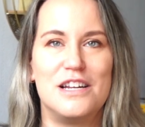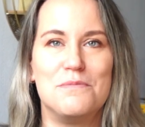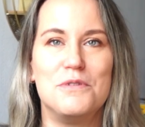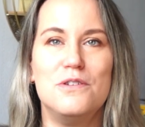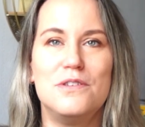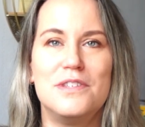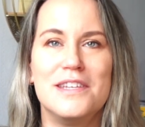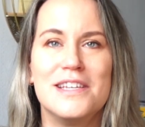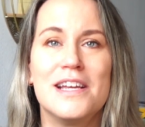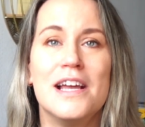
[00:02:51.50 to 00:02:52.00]
I'm
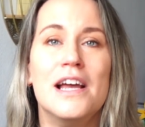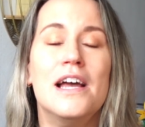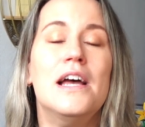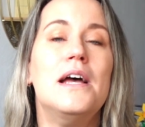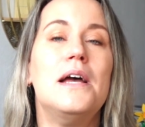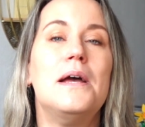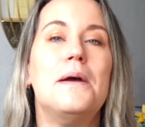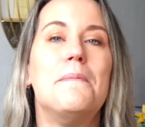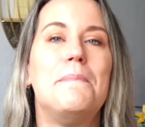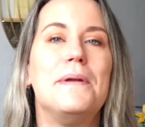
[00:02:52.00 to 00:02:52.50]
using
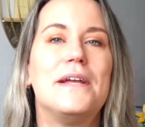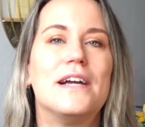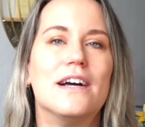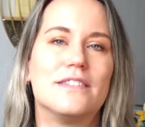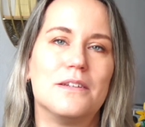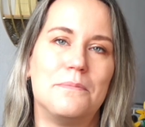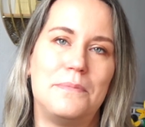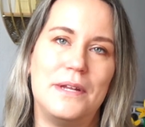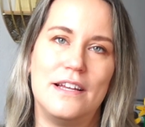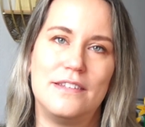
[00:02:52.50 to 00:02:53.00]

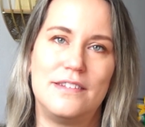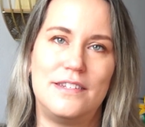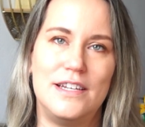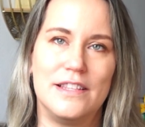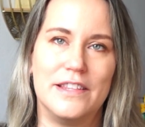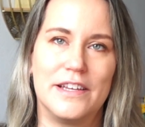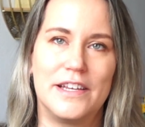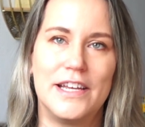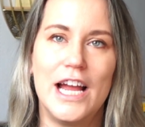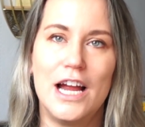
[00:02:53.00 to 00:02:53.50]
because I'm
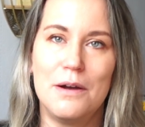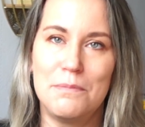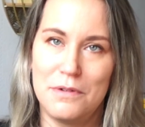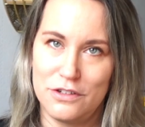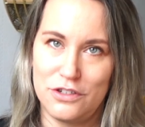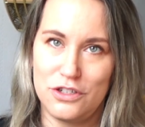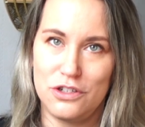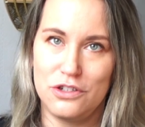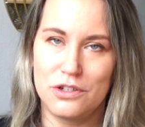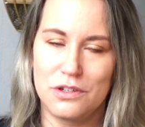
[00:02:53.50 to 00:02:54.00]
testing the
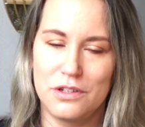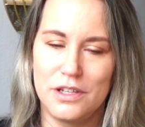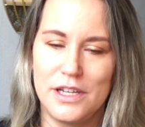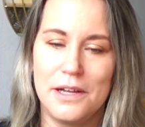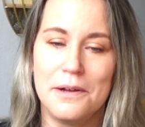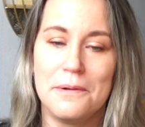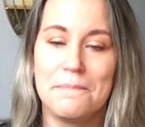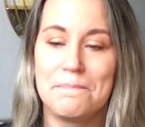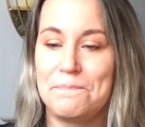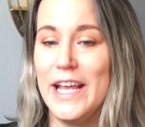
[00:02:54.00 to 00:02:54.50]
cameras
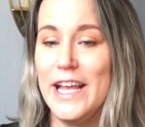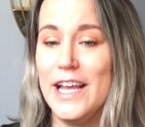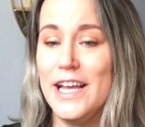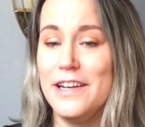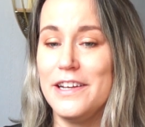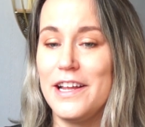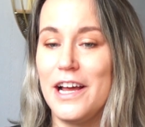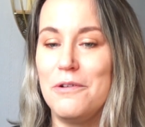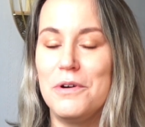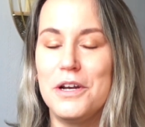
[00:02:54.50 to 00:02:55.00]
usually.
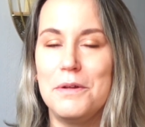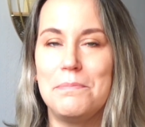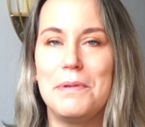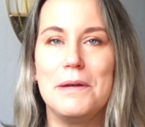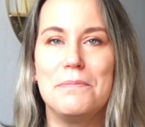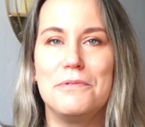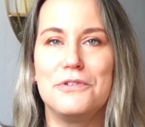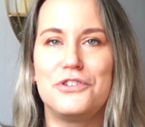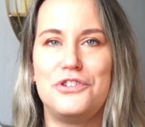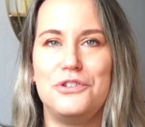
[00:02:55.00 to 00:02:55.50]
And I wanna be
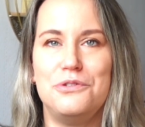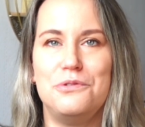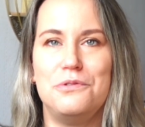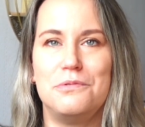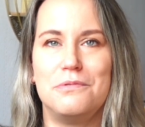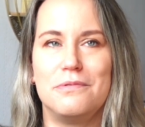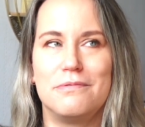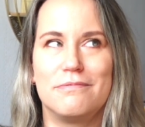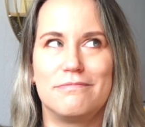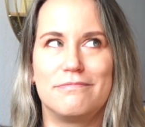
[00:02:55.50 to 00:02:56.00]
able
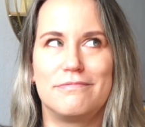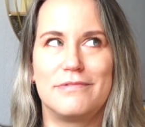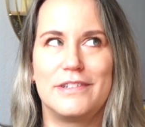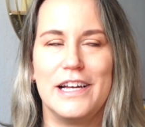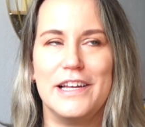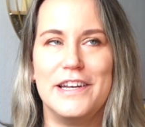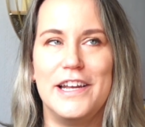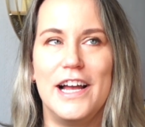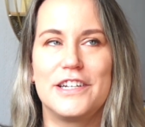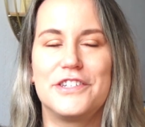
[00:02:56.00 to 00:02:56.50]
to
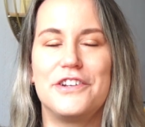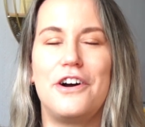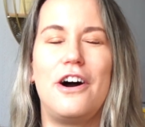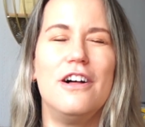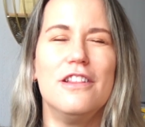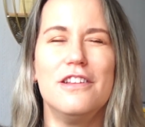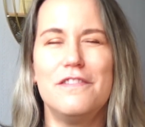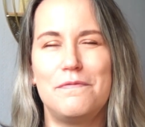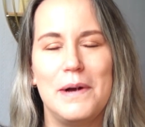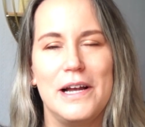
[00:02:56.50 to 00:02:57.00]
connect
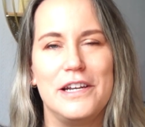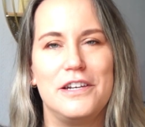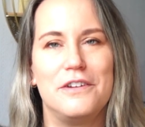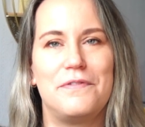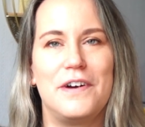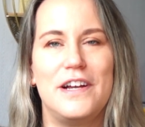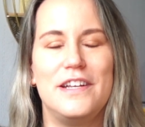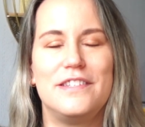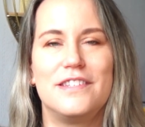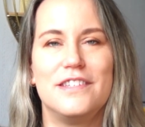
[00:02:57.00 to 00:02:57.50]
all of my
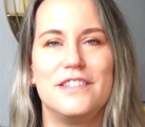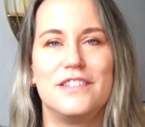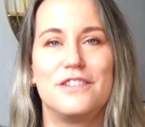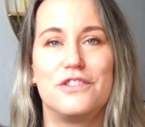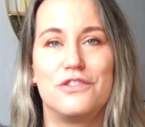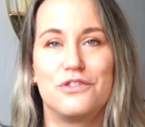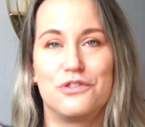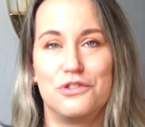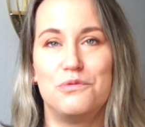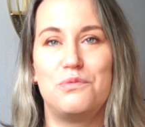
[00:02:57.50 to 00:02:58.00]
devices
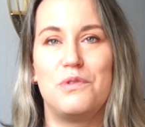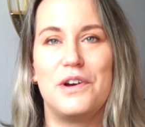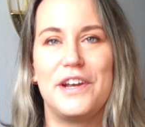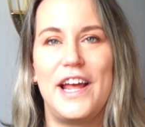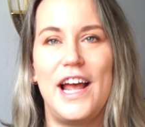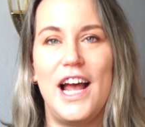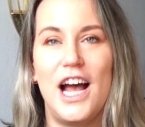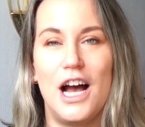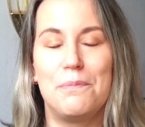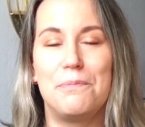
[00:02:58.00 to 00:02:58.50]
through
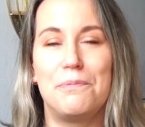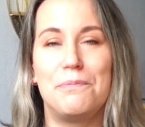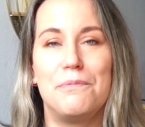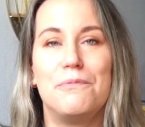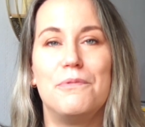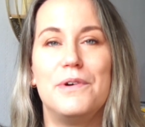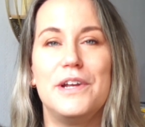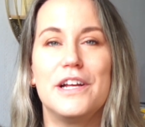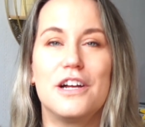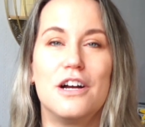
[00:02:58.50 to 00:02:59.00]
one
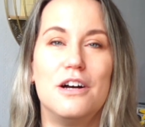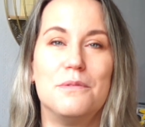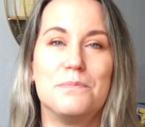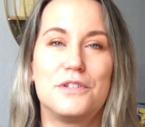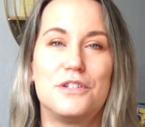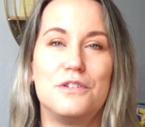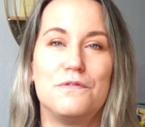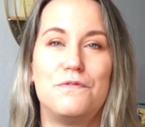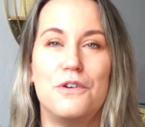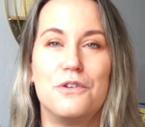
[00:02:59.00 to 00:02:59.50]
app when it
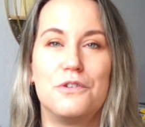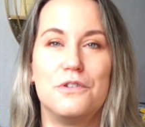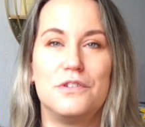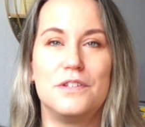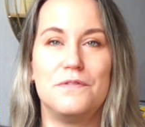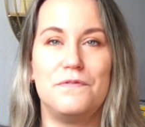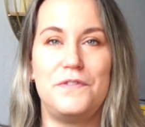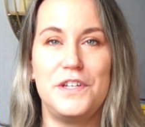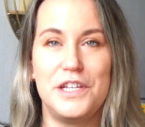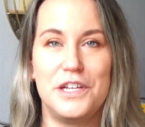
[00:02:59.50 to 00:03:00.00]
comes to photos
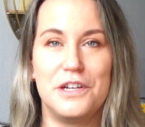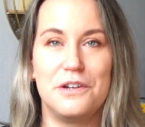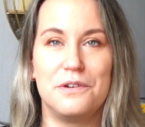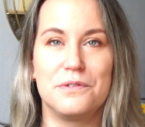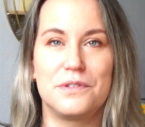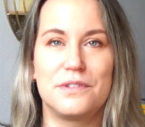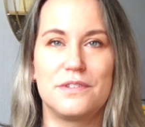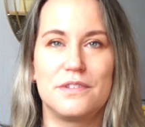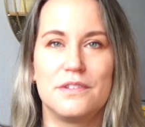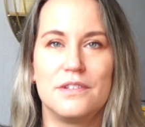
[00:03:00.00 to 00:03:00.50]
and
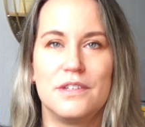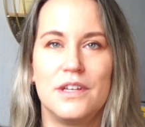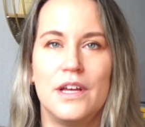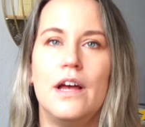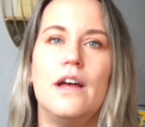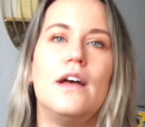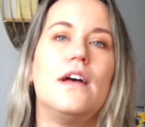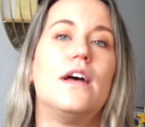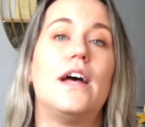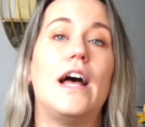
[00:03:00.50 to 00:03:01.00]
videos.
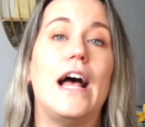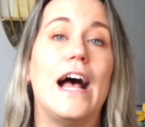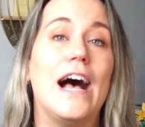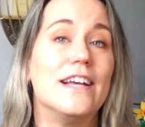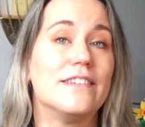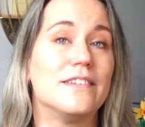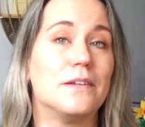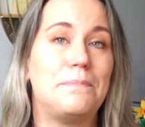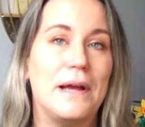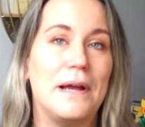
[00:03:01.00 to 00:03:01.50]
As a